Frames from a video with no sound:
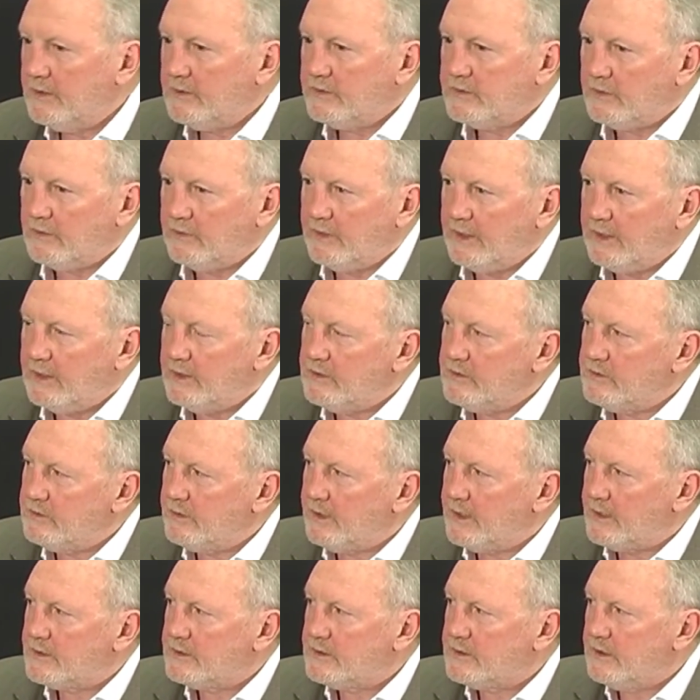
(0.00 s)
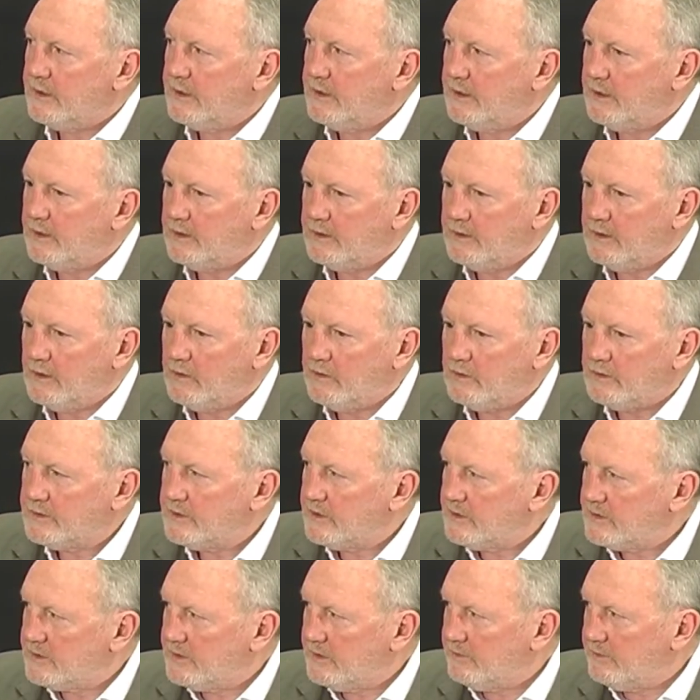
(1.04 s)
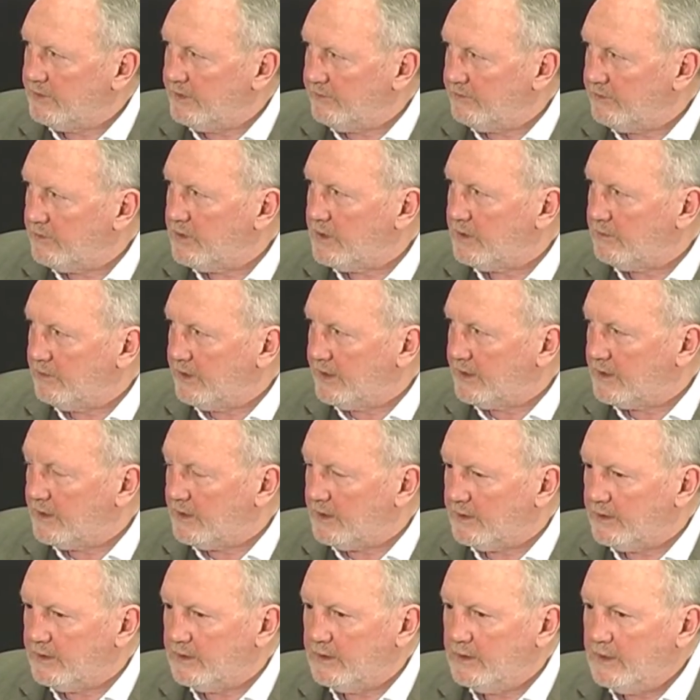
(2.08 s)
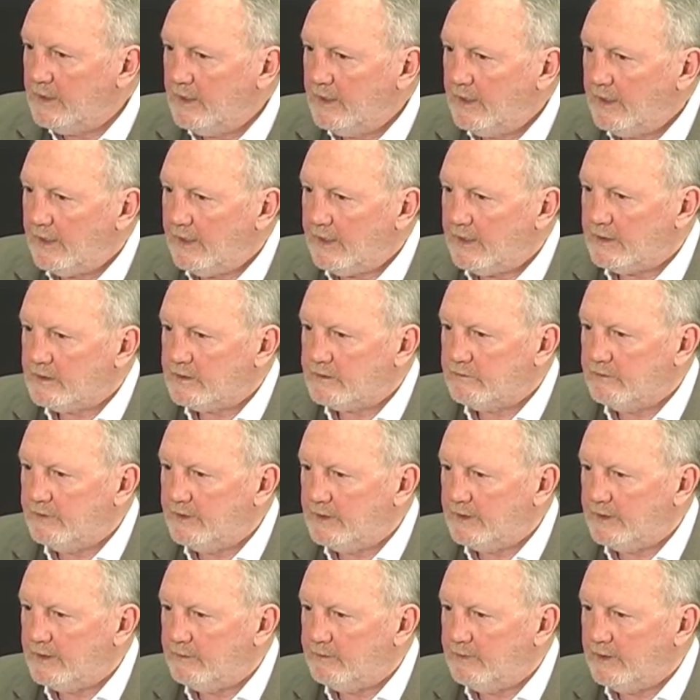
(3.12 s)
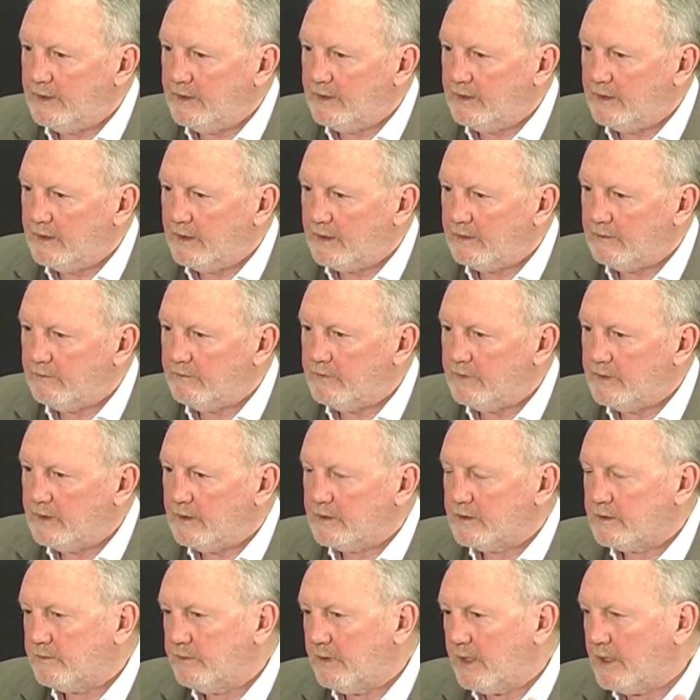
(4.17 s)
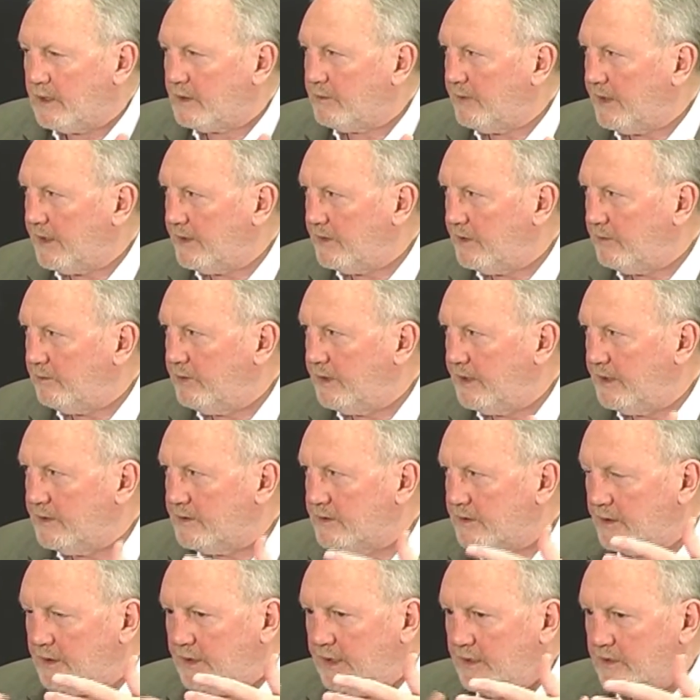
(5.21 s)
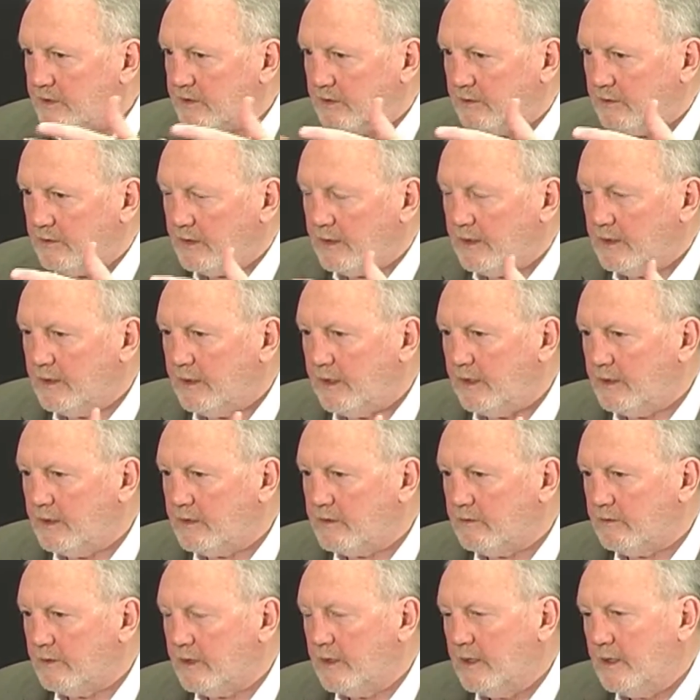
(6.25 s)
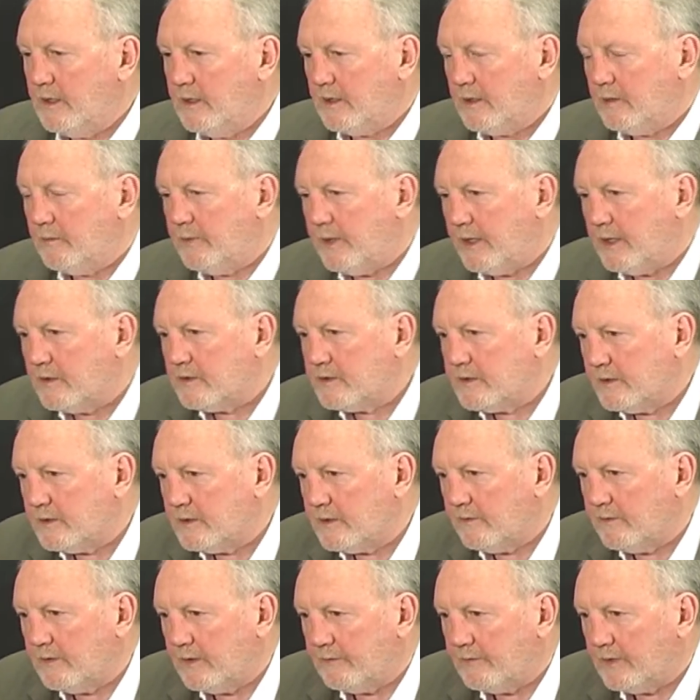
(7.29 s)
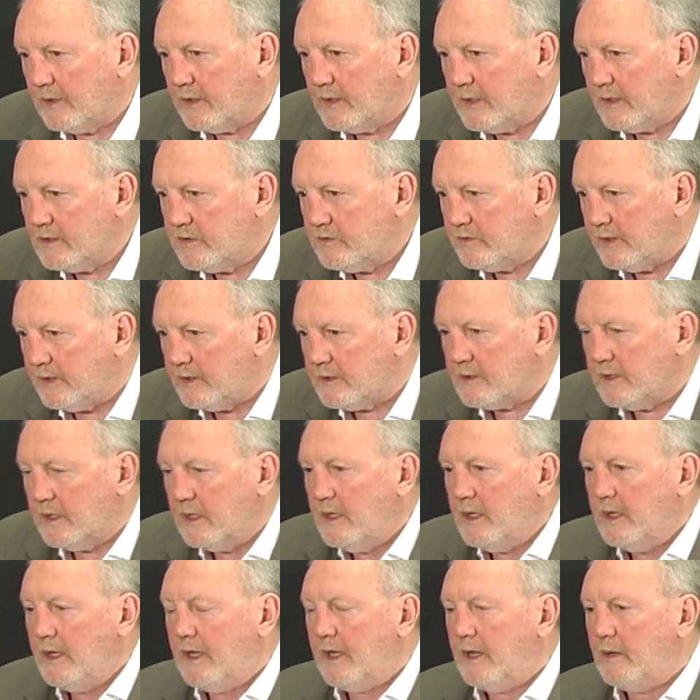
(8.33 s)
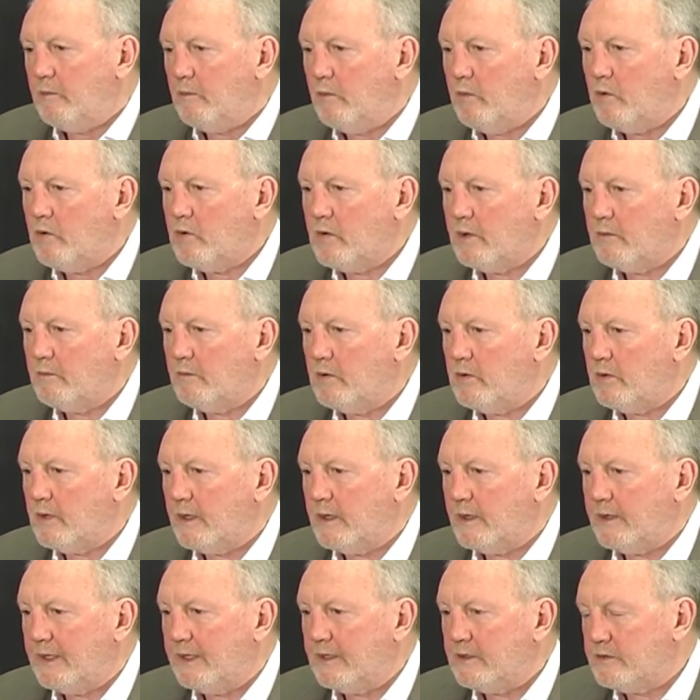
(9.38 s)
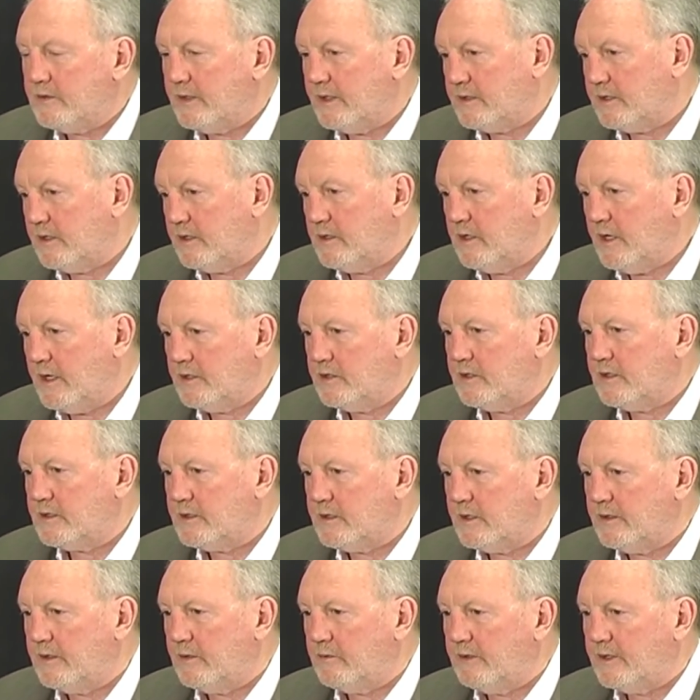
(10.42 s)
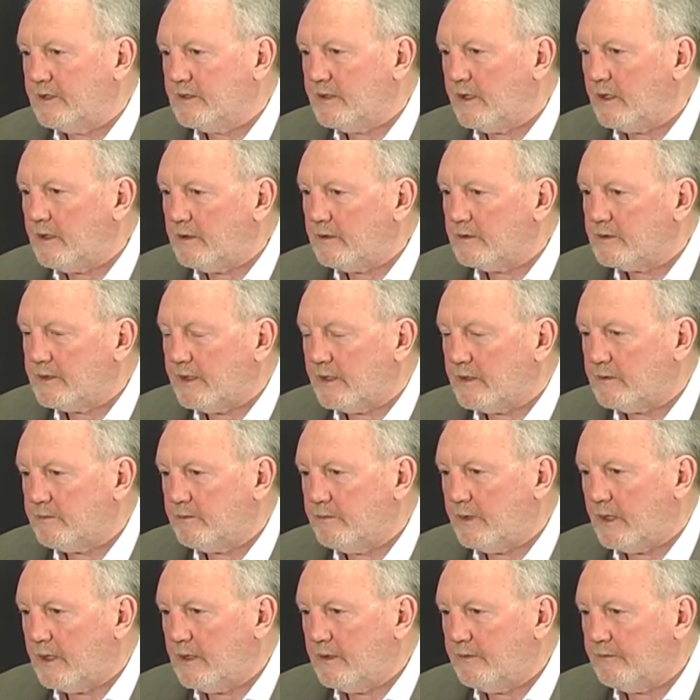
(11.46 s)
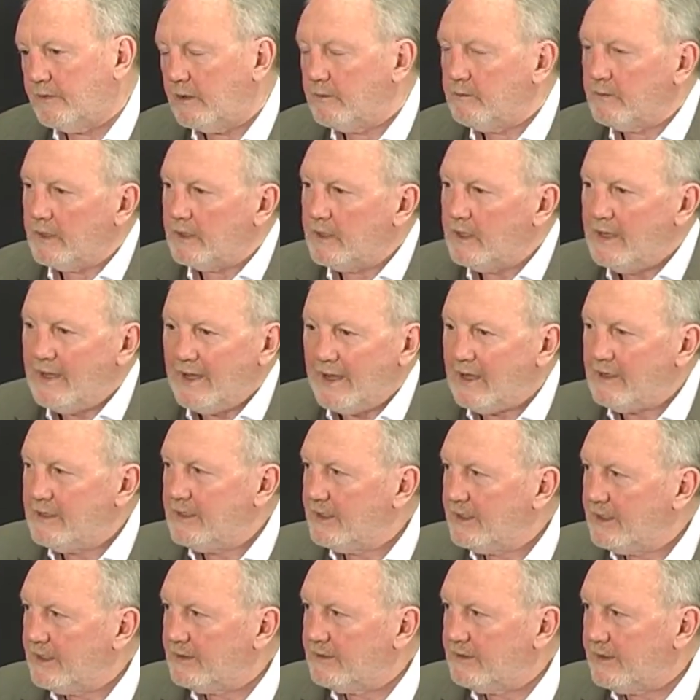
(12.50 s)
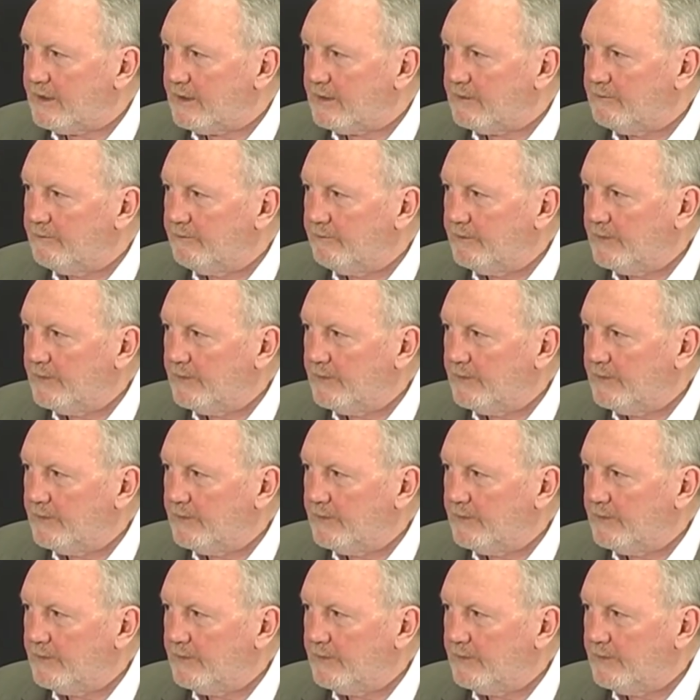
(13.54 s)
So the interest in whole system reform, we call it, has really been sparked by the PISA comparisons of different countries. And more are interested, not just on the results, that's part of it, but how do you get there?